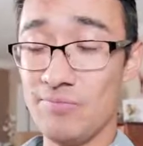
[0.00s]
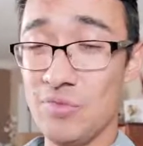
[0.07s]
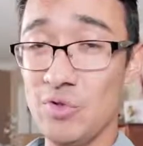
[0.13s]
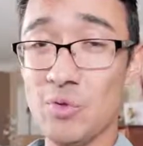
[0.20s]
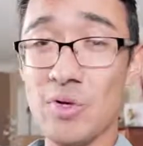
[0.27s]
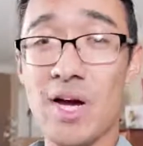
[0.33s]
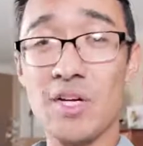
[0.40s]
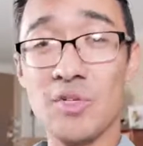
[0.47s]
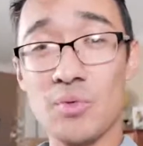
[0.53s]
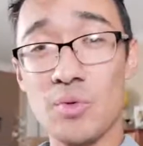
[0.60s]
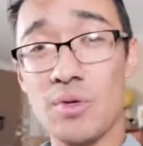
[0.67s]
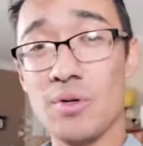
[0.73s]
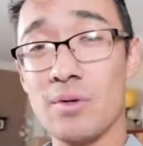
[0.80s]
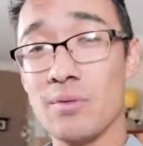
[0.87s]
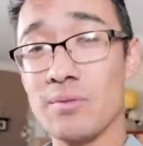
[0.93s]
you guys
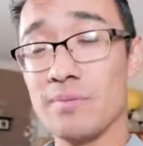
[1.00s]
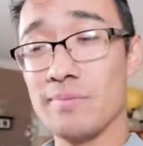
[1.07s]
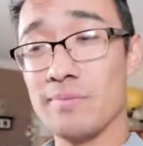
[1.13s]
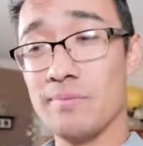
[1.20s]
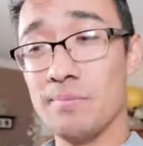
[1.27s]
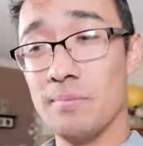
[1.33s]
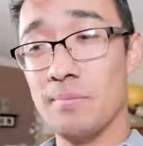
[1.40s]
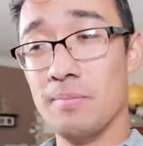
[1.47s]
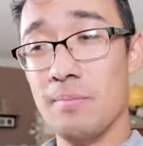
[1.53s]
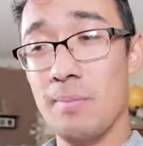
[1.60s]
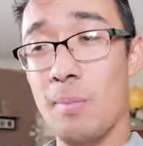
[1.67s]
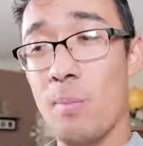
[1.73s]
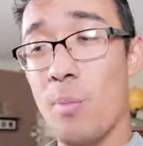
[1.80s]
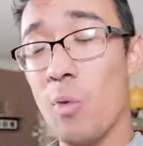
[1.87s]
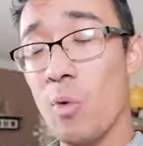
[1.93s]
were
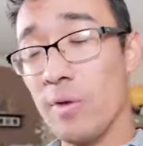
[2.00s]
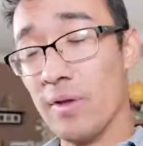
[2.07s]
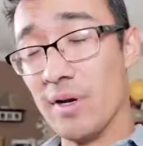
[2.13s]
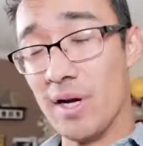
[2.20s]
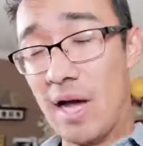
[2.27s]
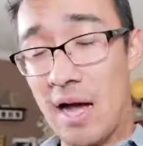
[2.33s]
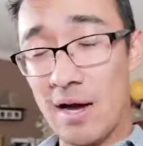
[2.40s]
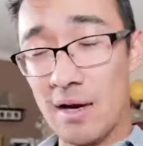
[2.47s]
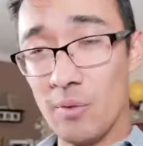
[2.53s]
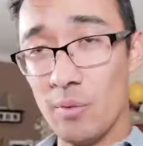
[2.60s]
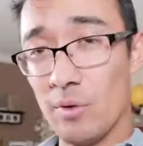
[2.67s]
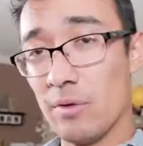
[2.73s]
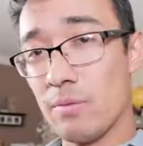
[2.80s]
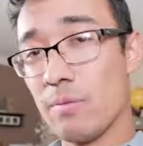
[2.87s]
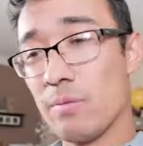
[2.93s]
more than kind
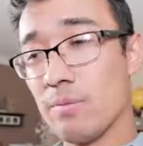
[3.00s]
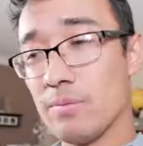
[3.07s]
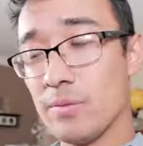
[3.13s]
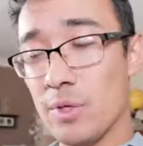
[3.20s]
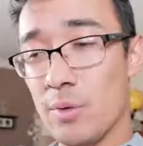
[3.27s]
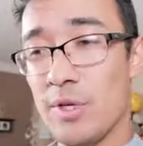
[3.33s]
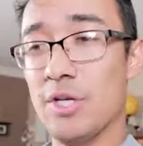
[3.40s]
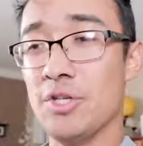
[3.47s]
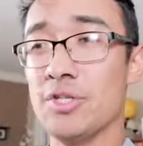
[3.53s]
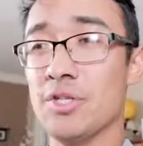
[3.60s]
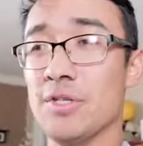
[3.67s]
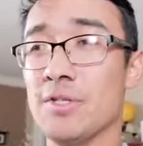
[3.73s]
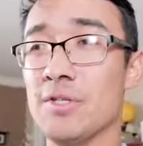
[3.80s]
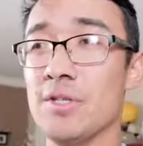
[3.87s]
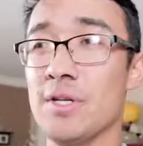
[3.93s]
with
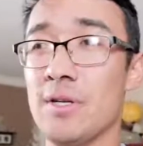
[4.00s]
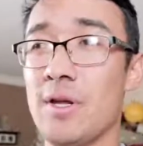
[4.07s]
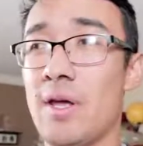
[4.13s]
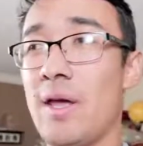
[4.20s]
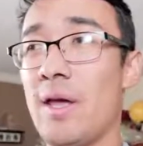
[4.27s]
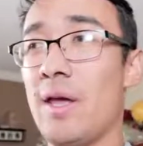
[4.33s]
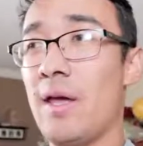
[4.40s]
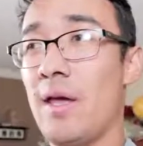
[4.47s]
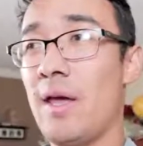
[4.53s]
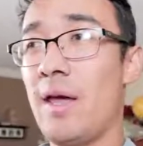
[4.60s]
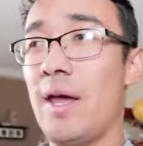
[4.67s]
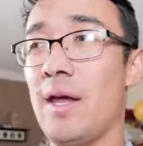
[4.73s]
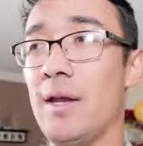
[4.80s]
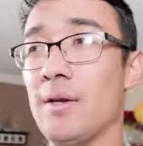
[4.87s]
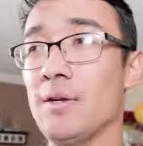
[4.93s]
donations
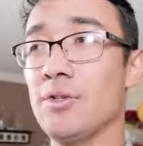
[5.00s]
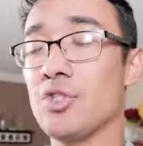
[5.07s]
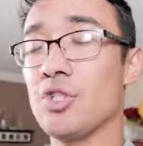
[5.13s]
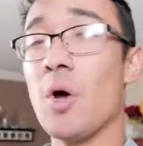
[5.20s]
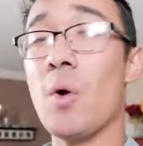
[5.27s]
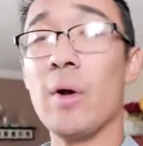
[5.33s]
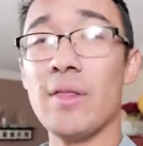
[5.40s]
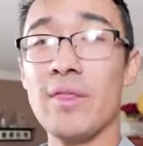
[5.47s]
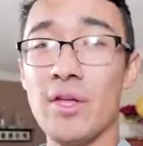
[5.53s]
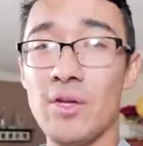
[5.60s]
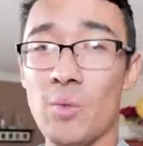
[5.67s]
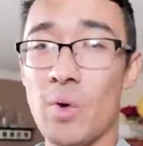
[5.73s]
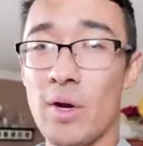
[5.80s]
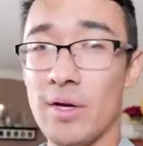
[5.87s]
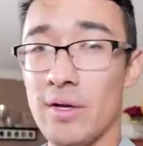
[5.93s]
and showing that
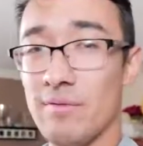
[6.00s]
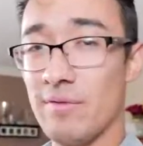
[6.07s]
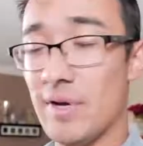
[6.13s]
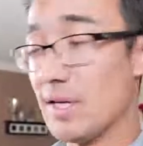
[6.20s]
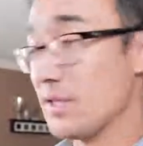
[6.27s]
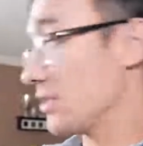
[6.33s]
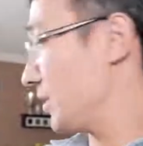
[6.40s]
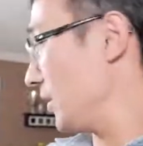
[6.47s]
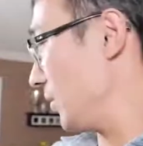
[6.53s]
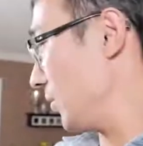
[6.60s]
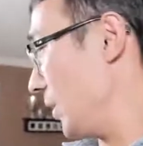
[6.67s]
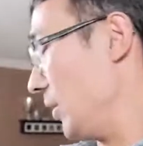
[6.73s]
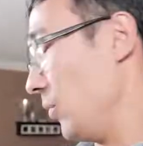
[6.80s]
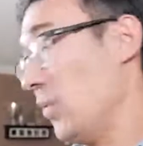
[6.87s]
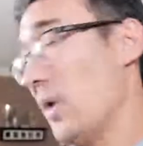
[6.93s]
you want to invest
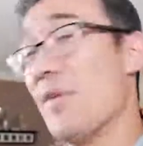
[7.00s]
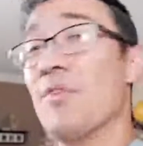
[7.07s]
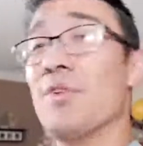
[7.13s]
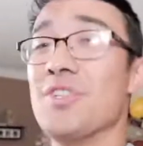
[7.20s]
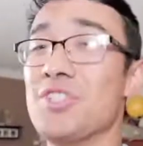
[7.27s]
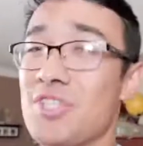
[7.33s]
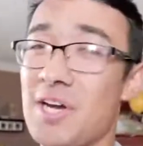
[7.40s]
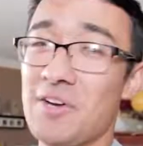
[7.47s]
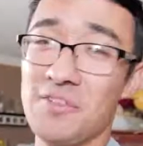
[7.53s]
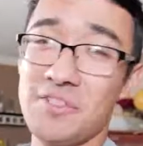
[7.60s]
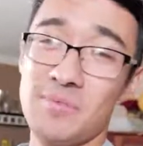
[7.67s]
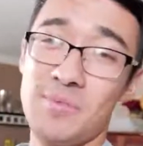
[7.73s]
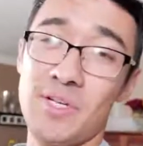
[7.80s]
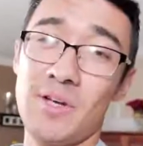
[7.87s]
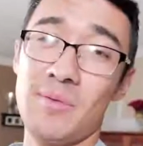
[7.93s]
in whatever this channel
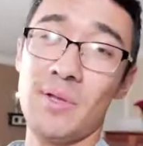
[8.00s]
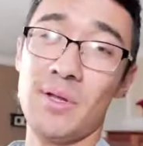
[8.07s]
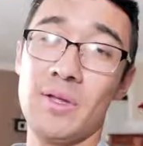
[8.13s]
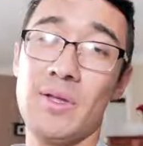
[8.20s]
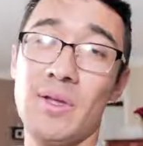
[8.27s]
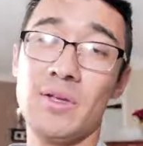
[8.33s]
is becoming.